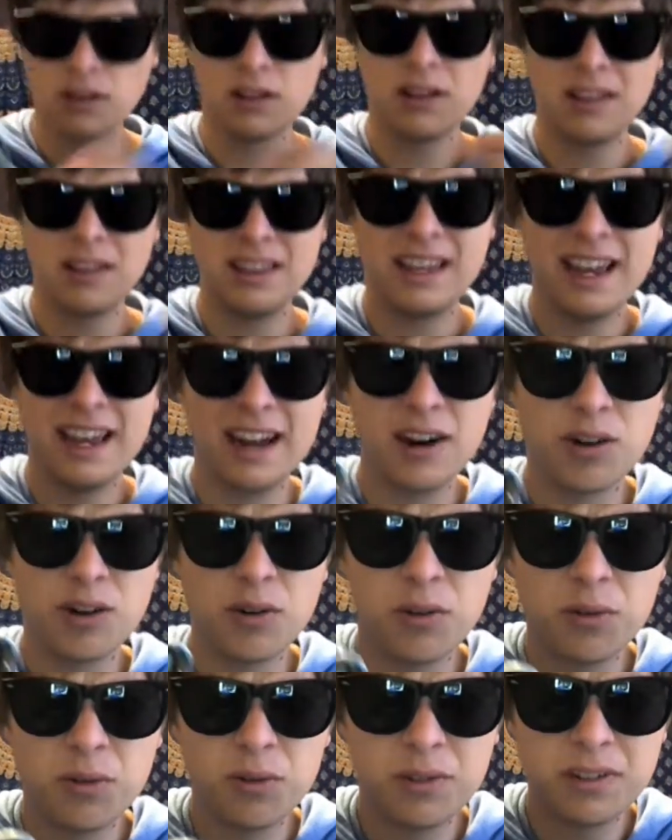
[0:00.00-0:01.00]
the air
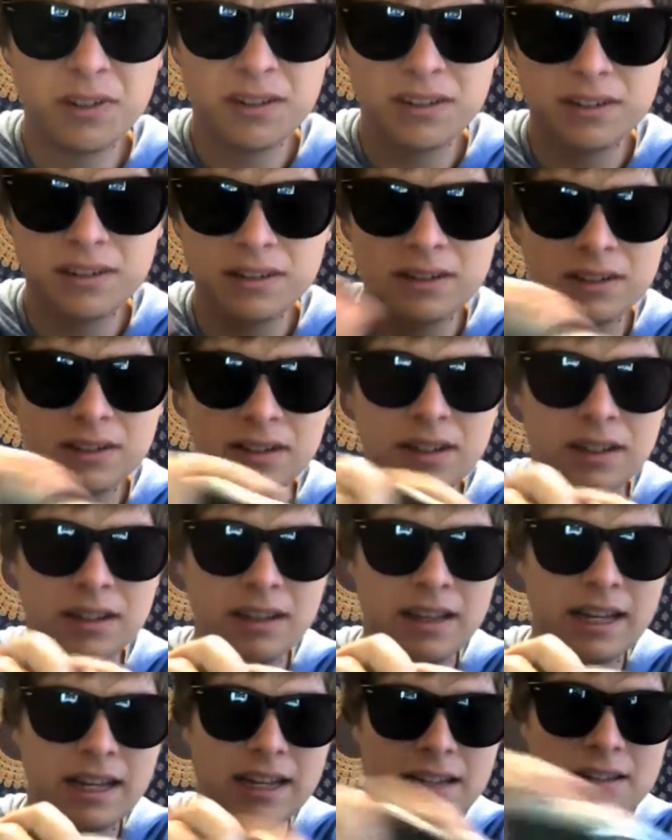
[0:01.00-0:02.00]
hole,
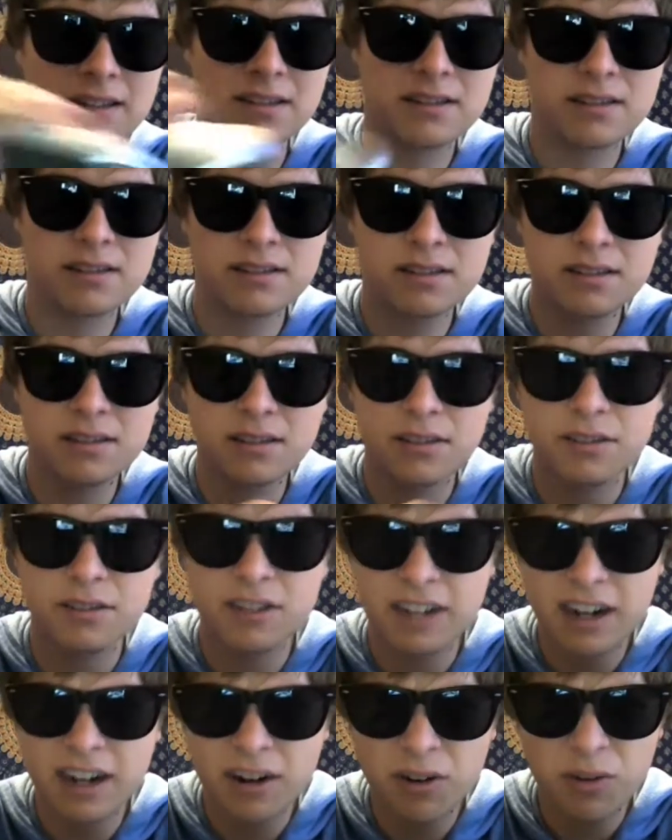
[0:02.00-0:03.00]
there's an
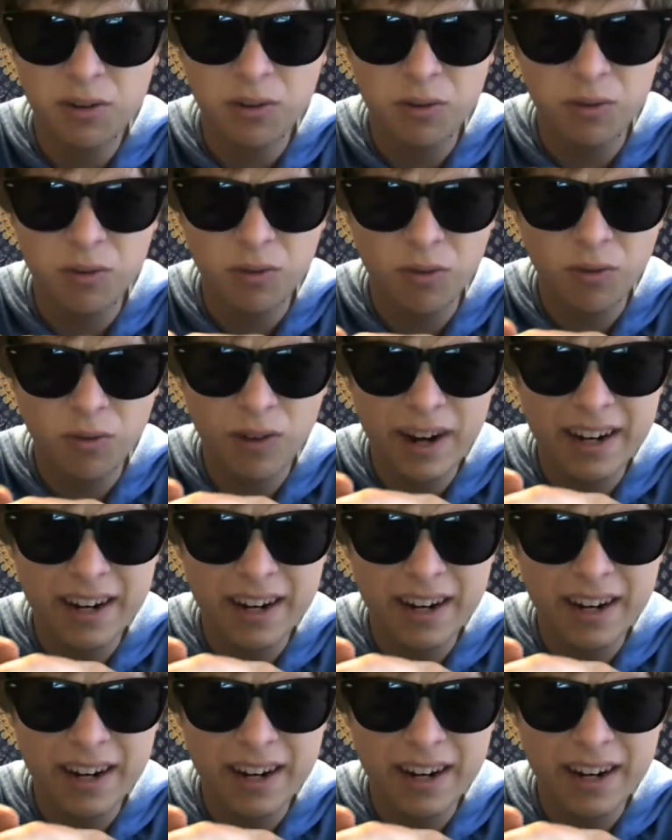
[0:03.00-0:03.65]
air hole right